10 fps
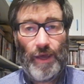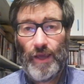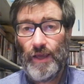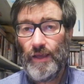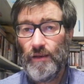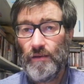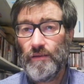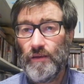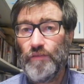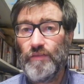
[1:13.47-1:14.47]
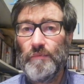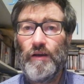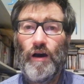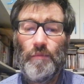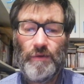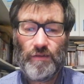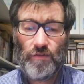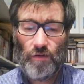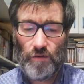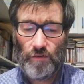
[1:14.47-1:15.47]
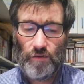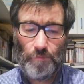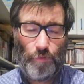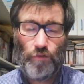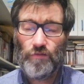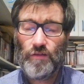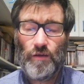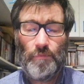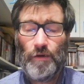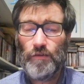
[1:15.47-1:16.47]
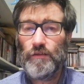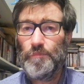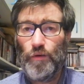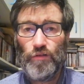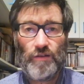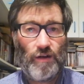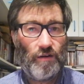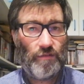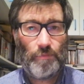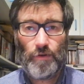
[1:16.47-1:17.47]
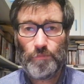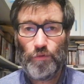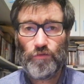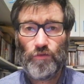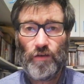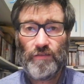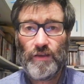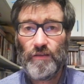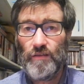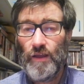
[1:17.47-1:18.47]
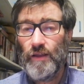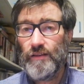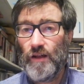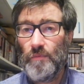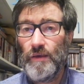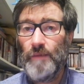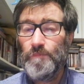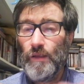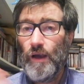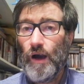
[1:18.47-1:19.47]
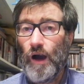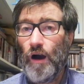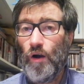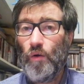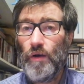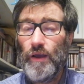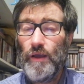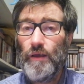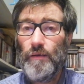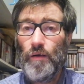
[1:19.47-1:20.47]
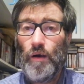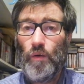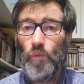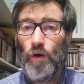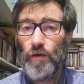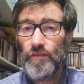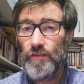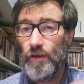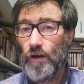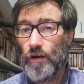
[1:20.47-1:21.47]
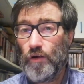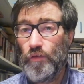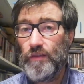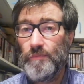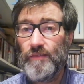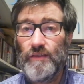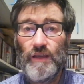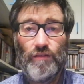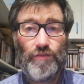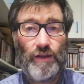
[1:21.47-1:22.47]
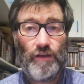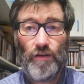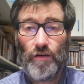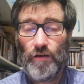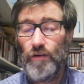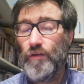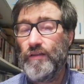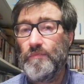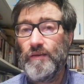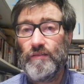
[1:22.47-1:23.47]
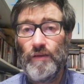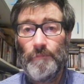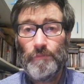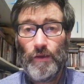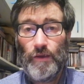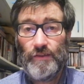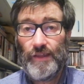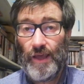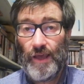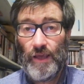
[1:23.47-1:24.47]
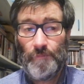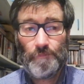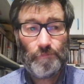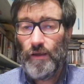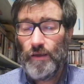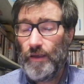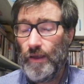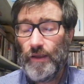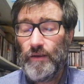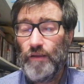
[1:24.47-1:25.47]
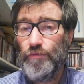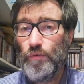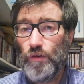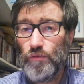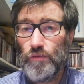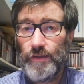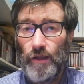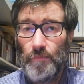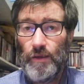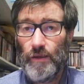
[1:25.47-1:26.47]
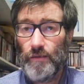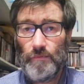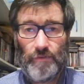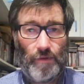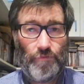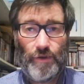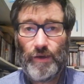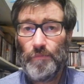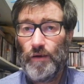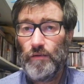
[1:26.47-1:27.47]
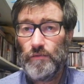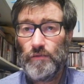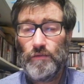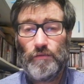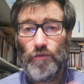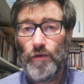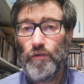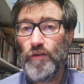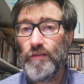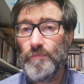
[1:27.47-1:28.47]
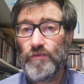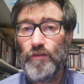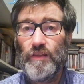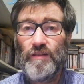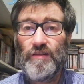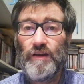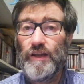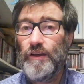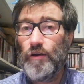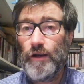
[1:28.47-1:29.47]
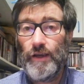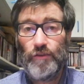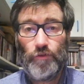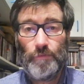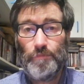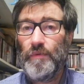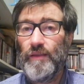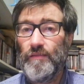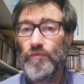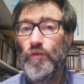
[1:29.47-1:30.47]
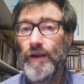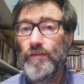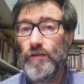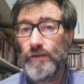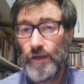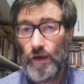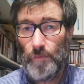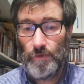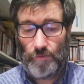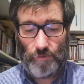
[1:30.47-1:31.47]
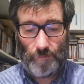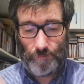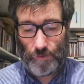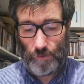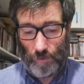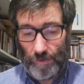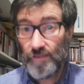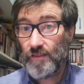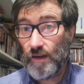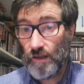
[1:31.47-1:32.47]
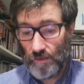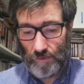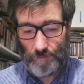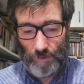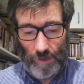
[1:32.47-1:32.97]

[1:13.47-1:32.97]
and leave some comments on the post about the postcards, about post crossings. Tell me how was your Christmas Eve and your Christmas day and if you want to tell me something about tr Christmas tradition in your country, please write on the comments. Let's start.